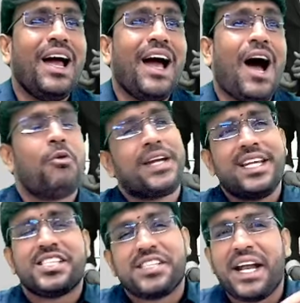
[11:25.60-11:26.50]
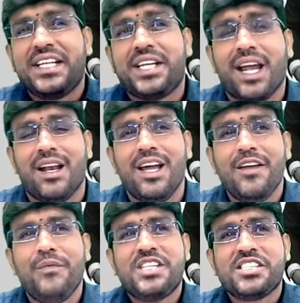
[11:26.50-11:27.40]
How can a state tell
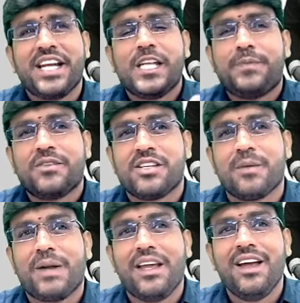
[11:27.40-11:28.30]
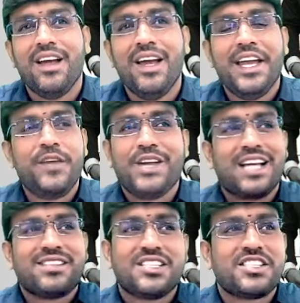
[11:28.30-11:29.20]
which state is place of supply? If you
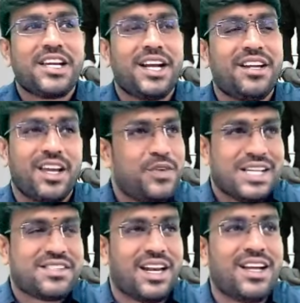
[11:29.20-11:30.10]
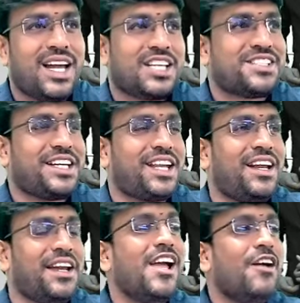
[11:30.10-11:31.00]
ask that state, if you ask Telangana state
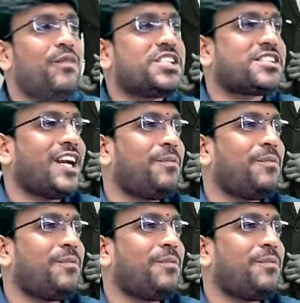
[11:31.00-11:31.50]
telling which state is